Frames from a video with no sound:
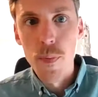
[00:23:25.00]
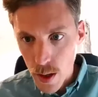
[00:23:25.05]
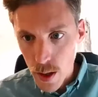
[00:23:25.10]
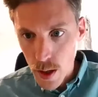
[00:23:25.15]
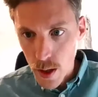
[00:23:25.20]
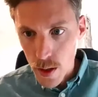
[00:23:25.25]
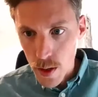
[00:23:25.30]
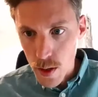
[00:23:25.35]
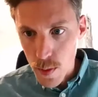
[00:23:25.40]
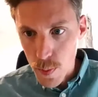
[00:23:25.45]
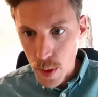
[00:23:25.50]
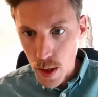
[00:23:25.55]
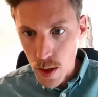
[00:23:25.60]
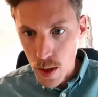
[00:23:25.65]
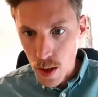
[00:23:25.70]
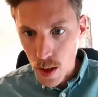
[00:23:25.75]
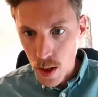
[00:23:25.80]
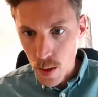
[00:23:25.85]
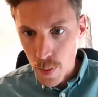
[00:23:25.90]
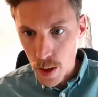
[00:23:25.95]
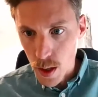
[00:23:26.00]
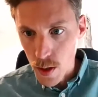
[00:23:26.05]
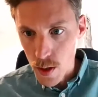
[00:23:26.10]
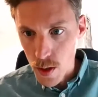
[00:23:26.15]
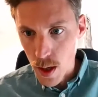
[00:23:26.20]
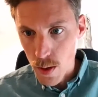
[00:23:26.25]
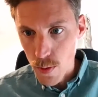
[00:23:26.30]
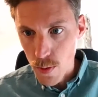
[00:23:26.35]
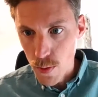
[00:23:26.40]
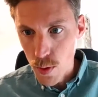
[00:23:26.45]
think it's basically because
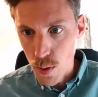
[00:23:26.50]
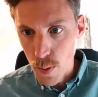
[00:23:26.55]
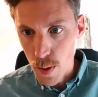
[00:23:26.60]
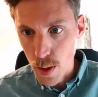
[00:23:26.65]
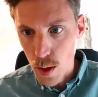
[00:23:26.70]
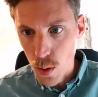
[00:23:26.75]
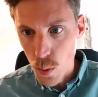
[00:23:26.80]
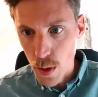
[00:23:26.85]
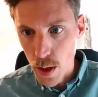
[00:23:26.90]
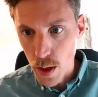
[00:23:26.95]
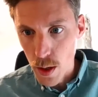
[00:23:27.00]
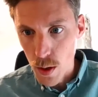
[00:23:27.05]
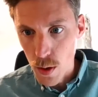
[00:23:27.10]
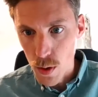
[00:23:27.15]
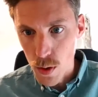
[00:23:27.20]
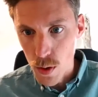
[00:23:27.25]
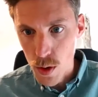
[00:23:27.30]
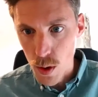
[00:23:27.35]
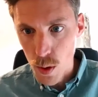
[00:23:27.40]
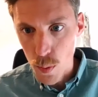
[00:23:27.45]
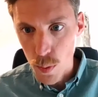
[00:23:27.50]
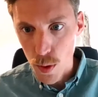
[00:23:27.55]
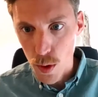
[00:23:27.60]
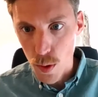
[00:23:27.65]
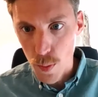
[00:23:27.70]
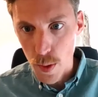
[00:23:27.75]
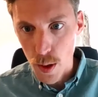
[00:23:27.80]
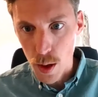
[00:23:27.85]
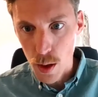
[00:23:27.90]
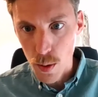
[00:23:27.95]
I have too many windows open
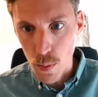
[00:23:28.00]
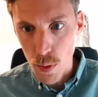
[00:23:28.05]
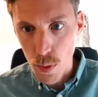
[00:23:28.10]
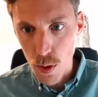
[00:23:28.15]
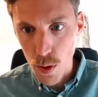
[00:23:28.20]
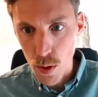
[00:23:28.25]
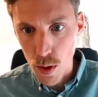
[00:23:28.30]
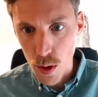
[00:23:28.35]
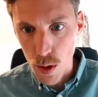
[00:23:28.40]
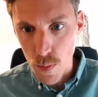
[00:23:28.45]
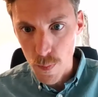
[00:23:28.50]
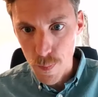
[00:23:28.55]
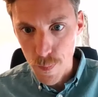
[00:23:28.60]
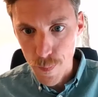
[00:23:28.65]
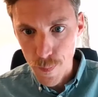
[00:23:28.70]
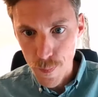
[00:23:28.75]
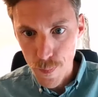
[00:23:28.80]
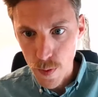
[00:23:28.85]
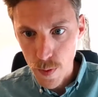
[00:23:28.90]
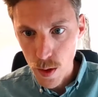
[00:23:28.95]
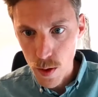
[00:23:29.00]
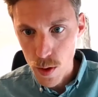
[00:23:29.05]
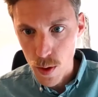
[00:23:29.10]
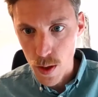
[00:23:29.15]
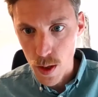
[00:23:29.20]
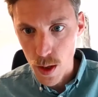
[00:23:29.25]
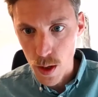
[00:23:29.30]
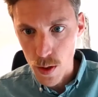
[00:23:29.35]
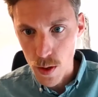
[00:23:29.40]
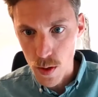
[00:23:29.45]
on my computer, so
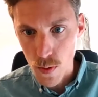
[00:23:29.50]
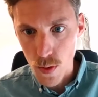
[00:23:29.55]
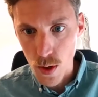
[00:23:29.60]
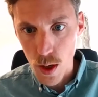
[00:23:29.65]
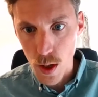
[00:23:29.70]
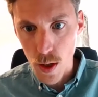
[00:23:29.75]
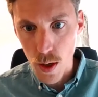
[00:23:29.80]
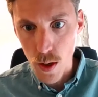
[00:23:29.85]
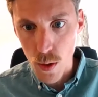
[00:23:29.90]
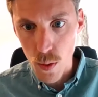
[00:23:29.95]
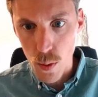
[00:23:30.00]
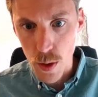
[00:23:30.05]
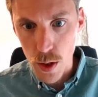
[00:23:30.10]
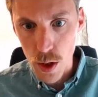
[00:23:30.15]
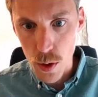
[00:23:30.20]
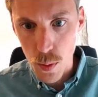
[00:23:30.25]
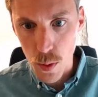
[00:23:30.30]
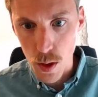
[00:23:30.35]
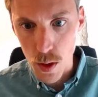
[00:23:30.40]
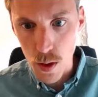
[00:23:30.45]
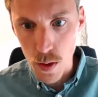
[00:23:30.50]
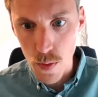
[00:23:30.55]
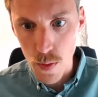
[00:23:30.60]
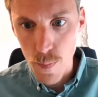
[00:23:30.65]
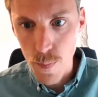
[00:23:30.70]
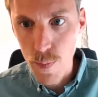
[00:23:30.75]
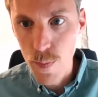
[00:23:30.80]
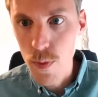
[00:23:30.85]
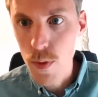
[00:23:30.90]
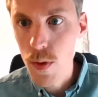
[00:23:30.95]
it doesn't really know which one
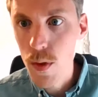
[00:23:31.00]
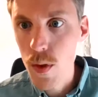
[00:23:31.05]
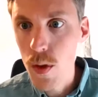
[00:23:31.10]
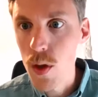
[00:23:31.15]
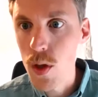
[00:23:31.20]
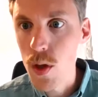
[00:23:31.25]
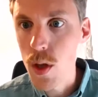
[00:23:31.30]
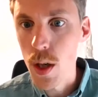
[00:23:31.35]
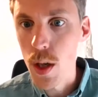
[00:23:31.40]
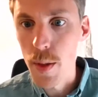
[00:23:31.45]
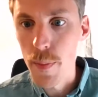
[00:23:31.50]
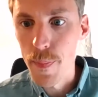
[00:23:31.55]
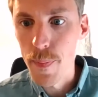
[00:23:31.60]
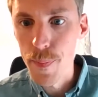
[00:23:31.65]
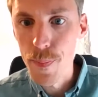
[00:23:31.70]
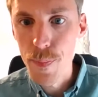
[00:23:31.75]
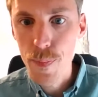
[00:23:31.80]
to share.